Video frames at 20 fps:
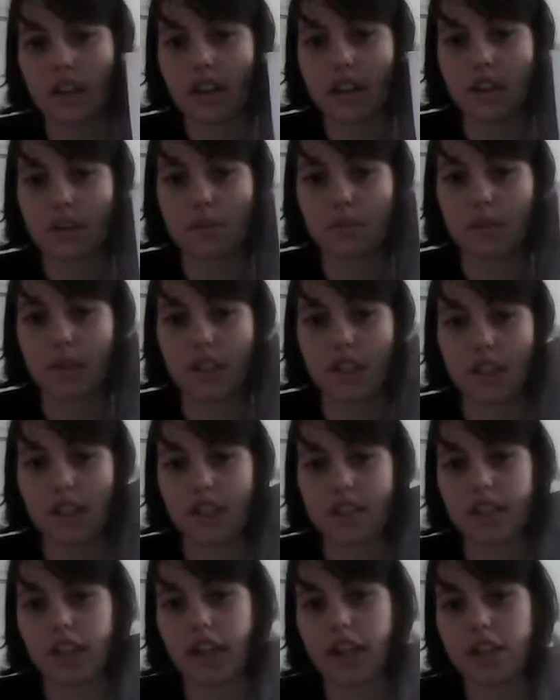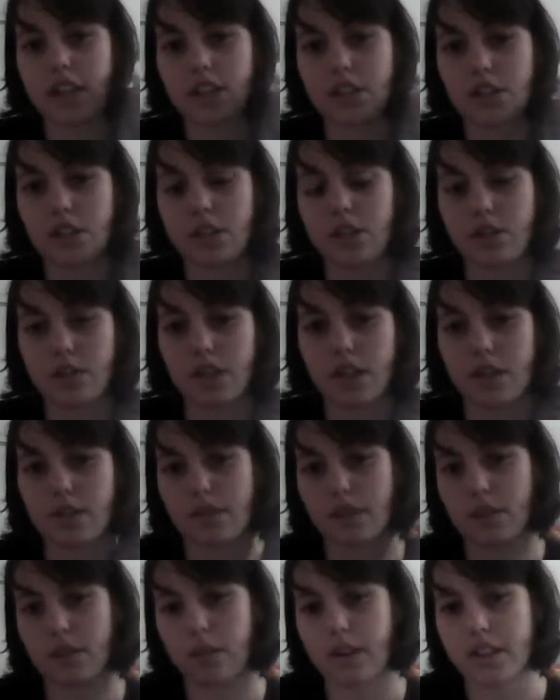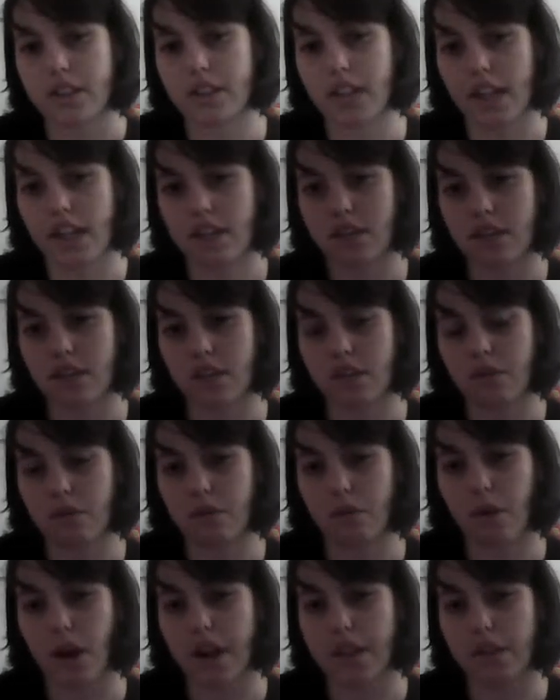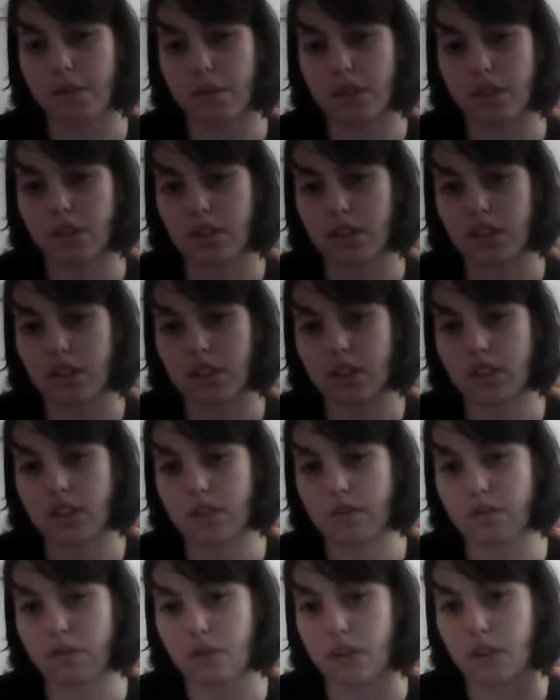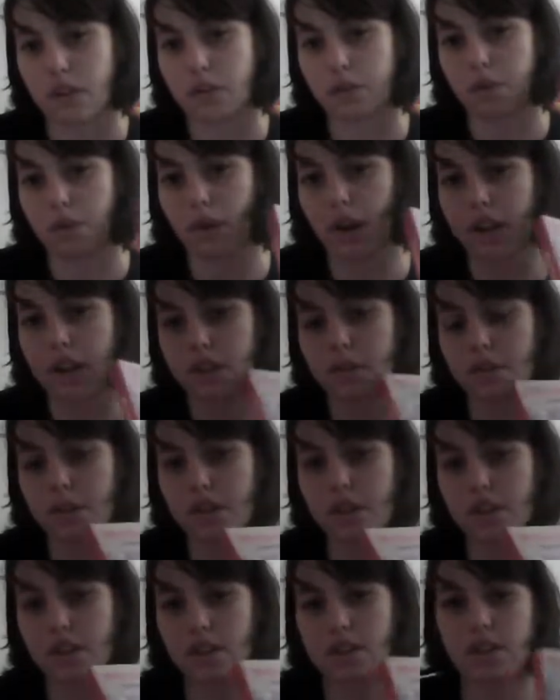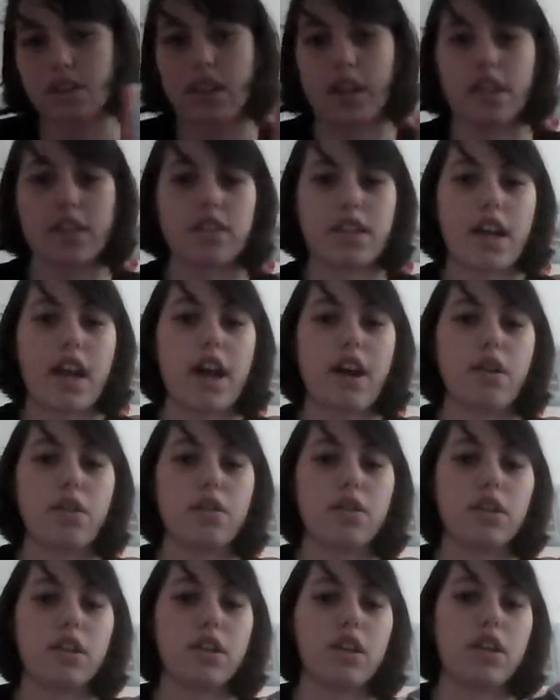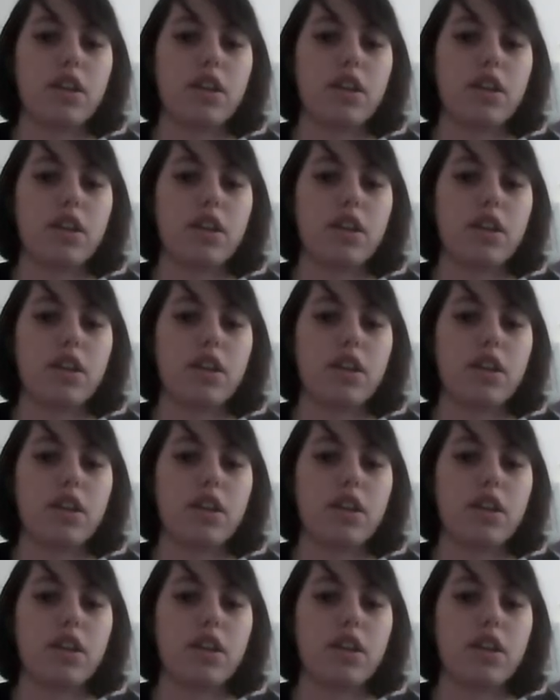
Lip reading: It's really designed to give you a sense of why Switzerland is different, why Switzerland stands out